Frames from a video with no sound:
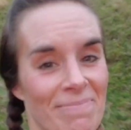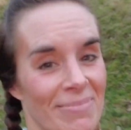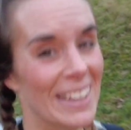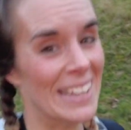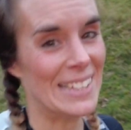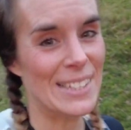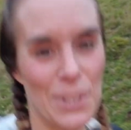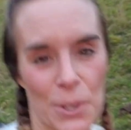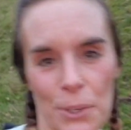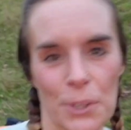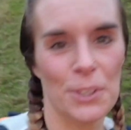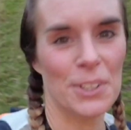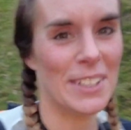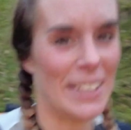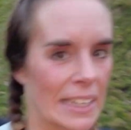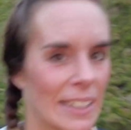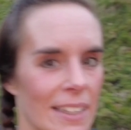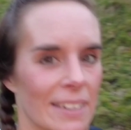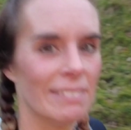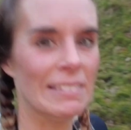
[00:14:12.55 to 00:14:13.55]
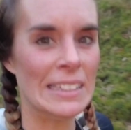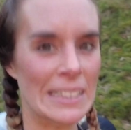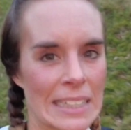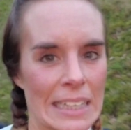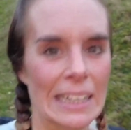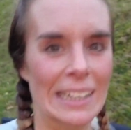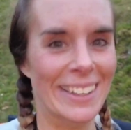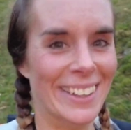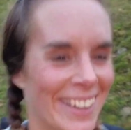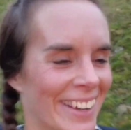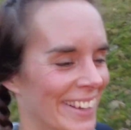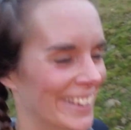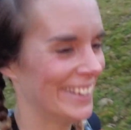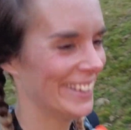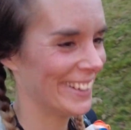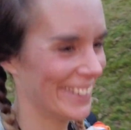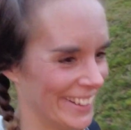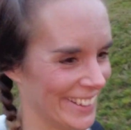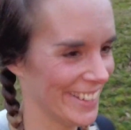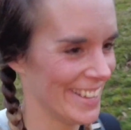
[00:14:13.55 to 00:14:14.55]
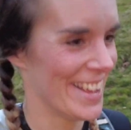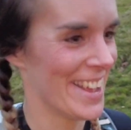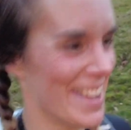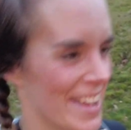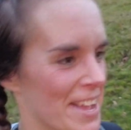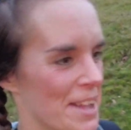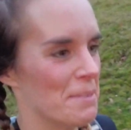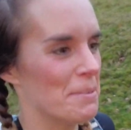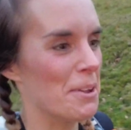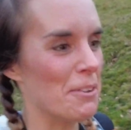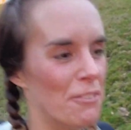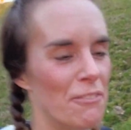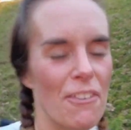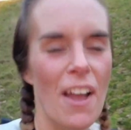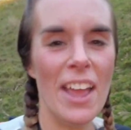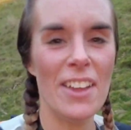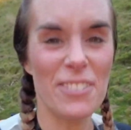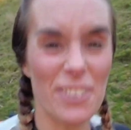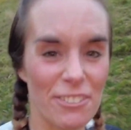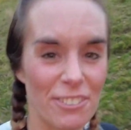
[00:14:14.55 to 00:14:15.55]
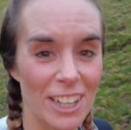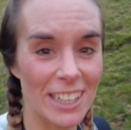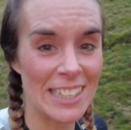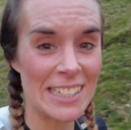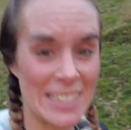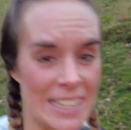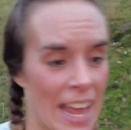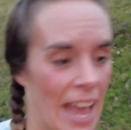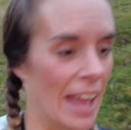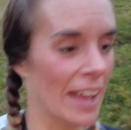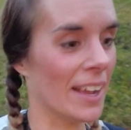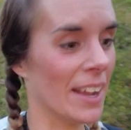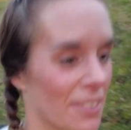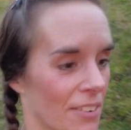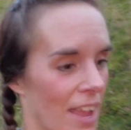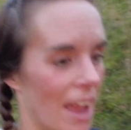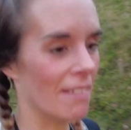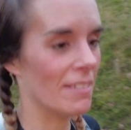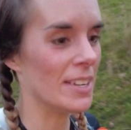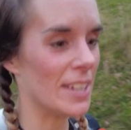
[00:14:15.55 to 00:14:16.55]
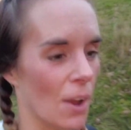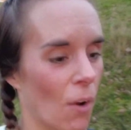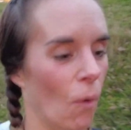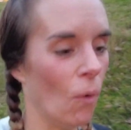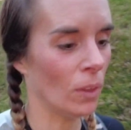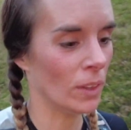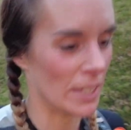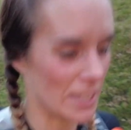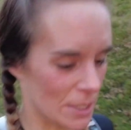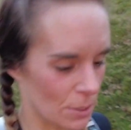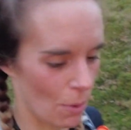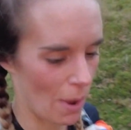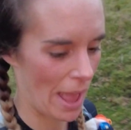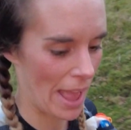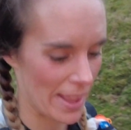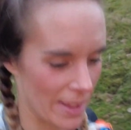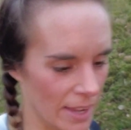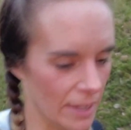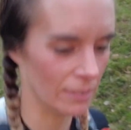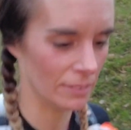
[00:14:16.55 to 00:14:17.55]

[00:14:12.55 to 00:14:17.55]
That's not good, Nicola, is it? My favourite running snack. I've carried it all this way.